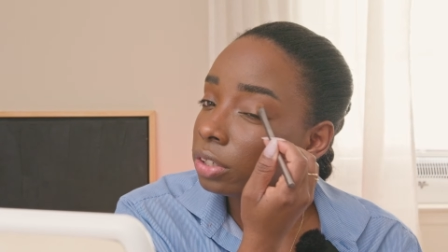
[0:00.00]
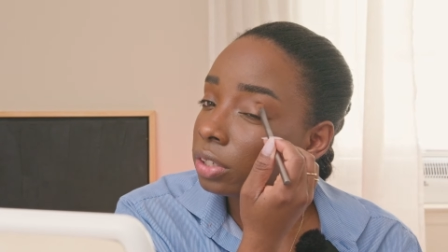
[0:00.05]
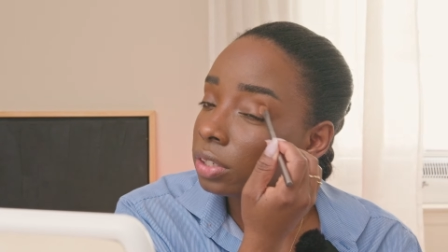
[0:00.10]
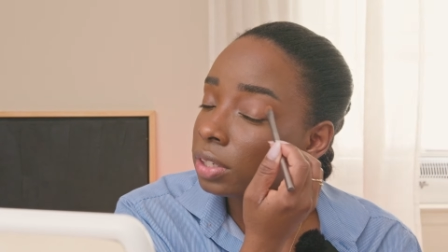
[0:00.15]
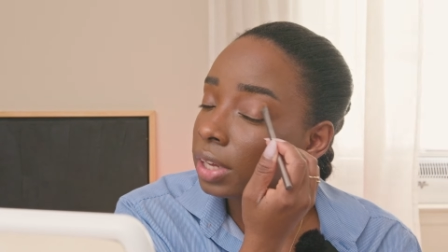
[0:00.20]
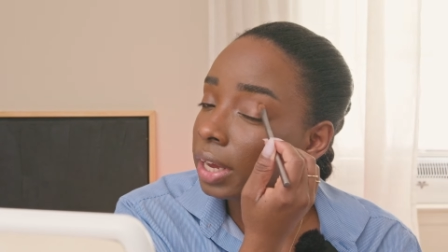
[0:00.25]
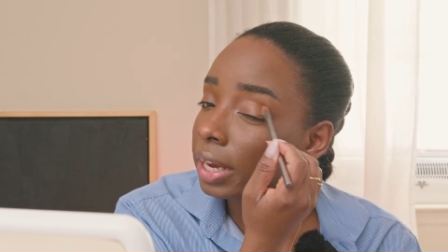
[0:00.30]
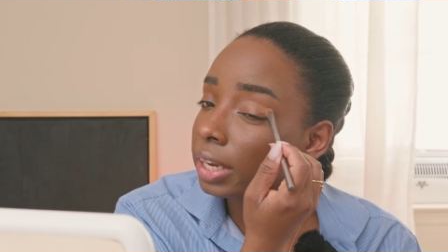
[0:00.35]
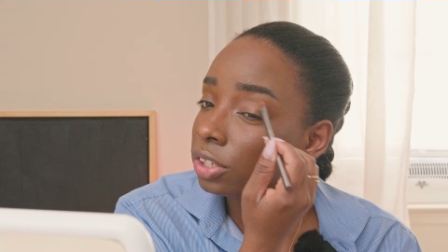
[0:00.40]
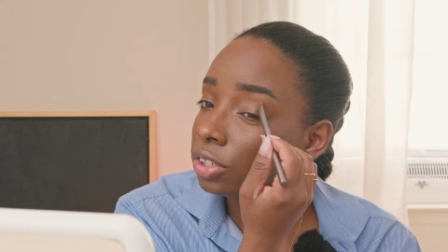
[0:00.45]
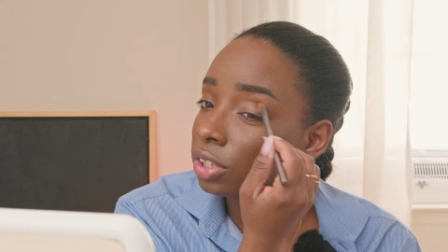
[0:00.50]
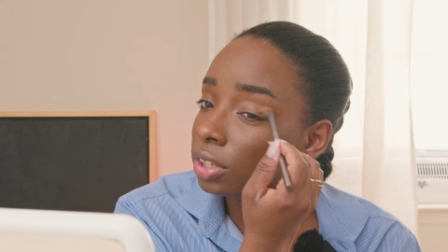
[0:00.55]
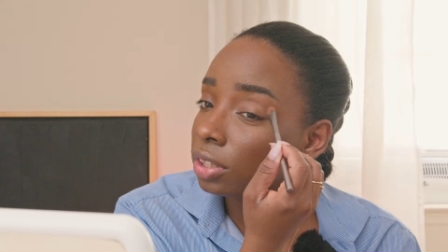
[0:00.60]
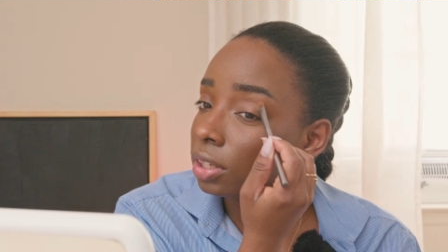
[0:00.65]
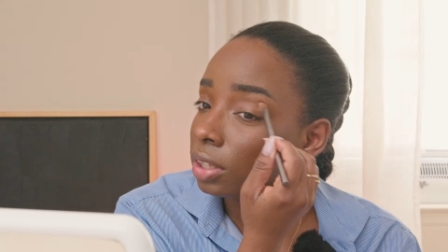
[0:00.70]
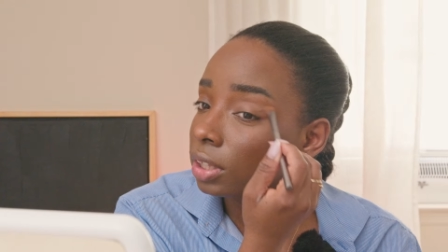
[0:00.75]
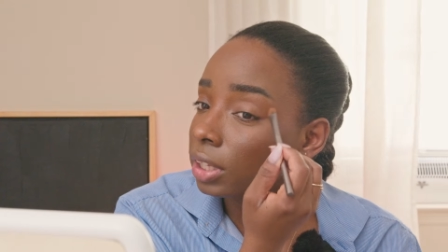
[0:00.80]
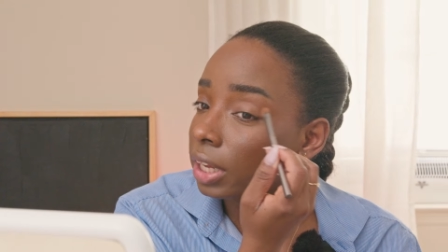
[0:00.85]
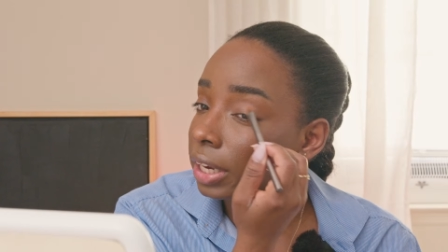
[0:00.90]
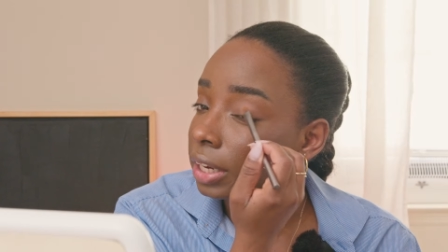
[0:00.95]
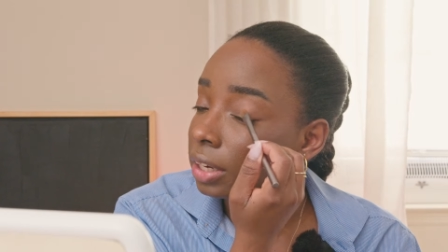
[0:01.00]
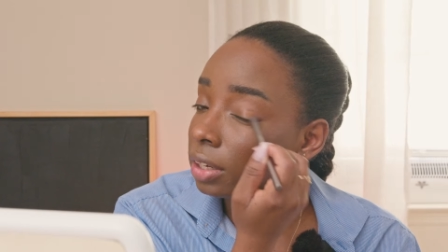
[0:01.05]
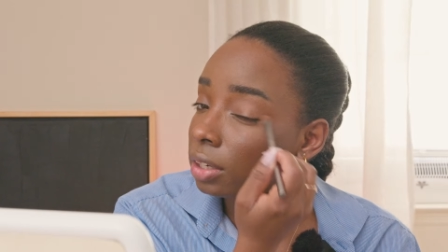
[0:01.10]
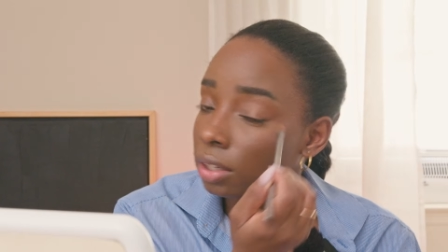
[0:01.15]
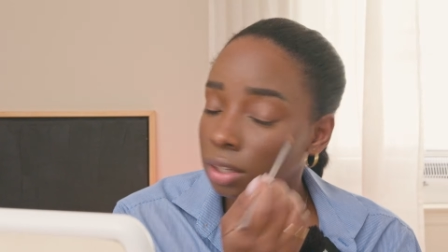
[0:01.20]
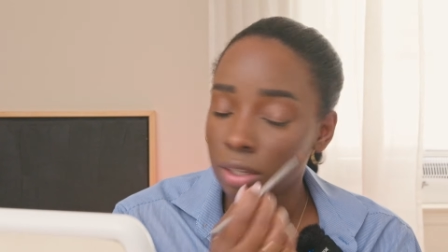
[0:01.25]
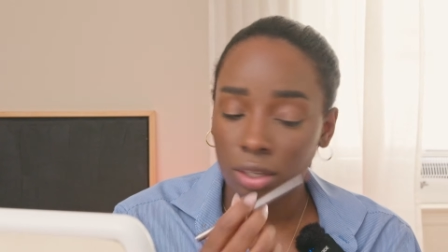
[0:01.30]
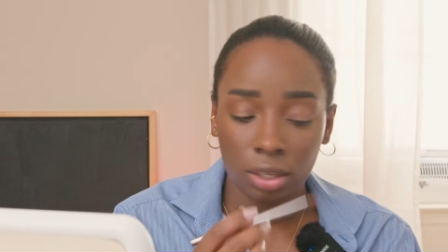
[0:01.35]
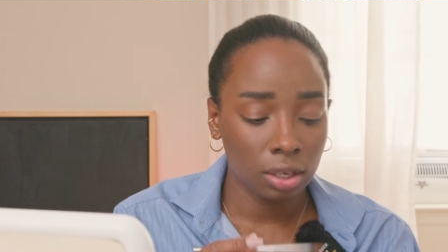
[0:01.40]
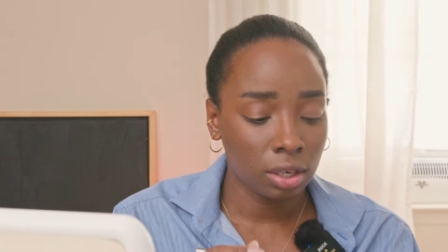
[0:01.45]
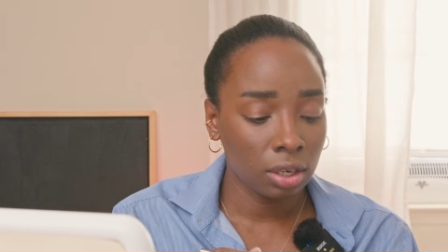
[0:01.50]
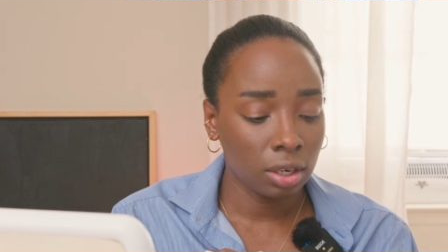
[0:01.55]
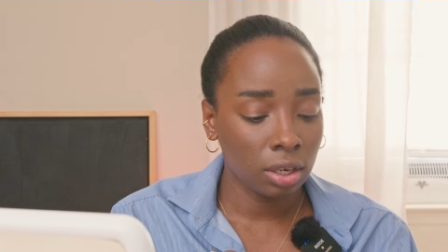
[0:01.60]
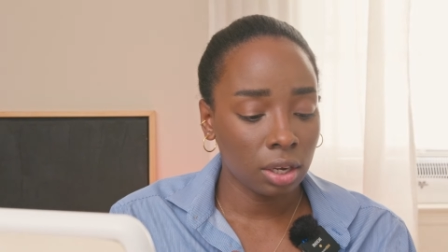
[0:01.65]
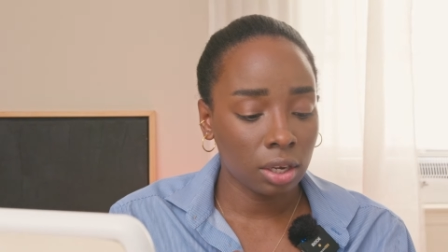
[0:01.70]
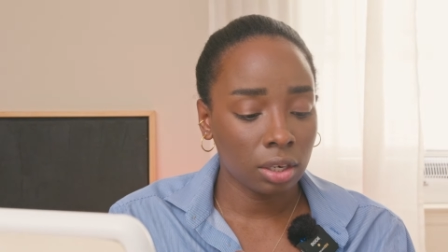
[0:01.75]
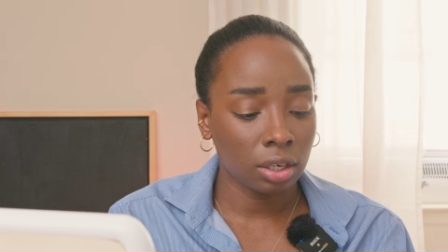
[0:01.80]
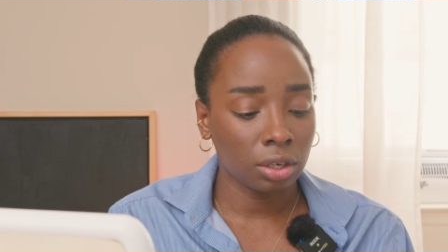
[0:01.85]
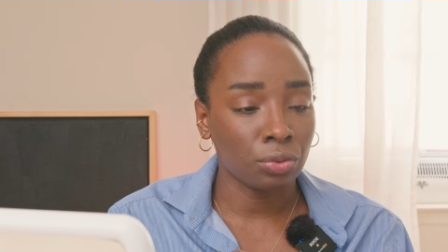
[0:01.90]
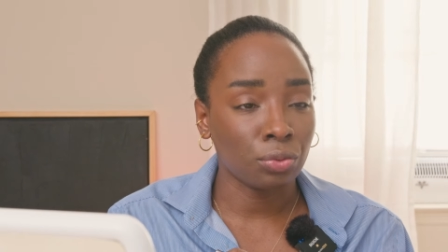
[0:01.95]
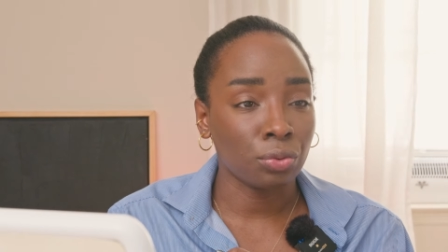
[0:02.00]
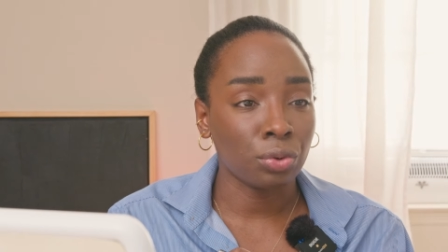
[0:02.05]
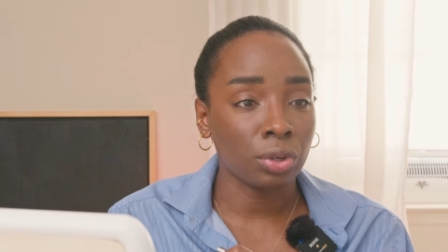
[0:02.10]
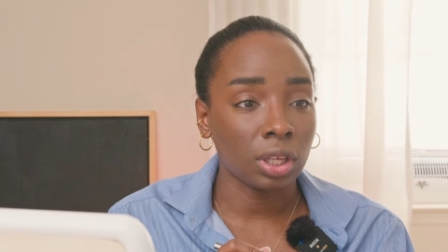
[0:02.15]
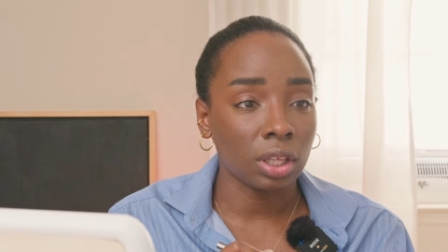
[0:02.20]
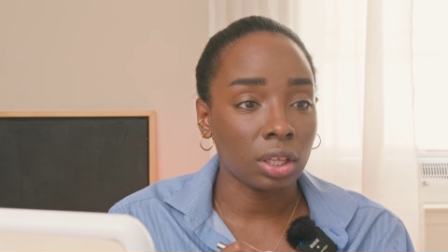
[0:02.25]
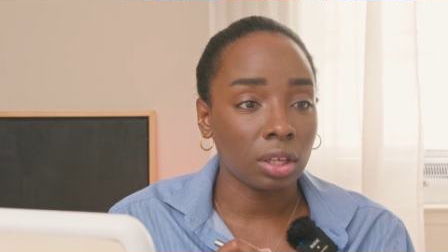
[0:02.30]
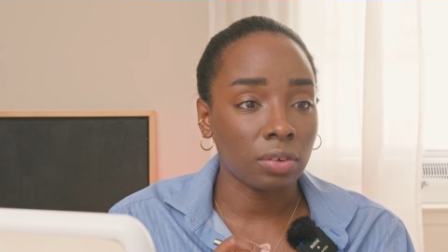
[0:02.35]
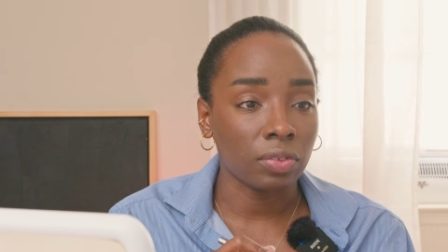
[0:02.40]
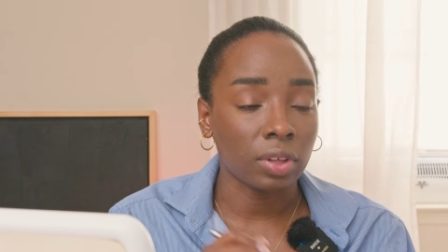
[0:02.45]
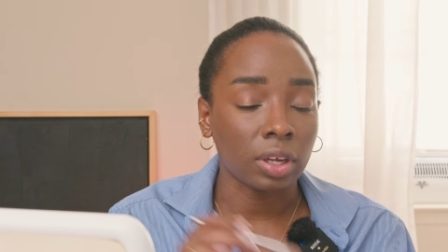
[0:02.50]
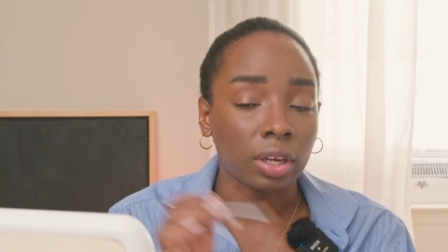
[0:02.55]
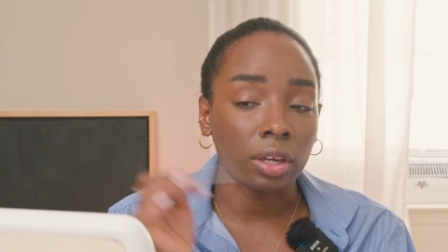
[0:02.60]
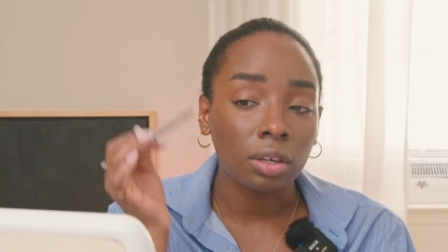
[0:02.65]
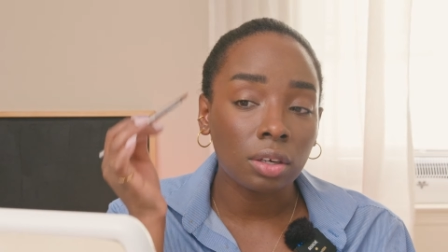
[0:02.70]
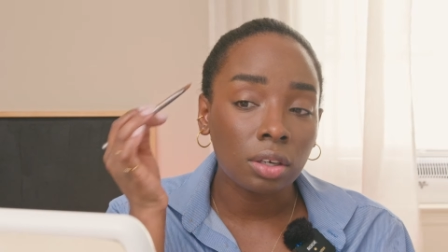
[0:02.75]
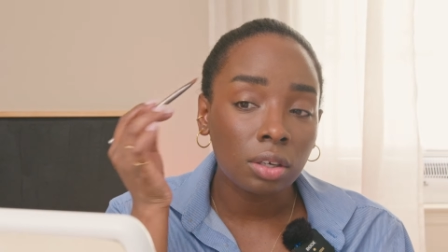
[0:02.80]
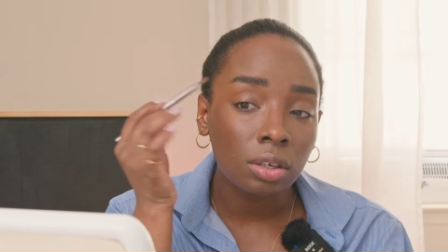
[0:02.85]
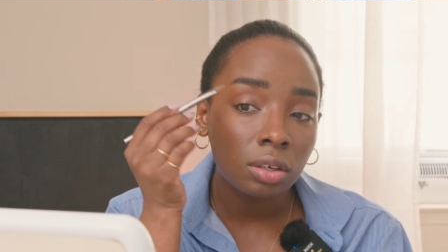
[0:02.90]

just catching the light. And I really love that.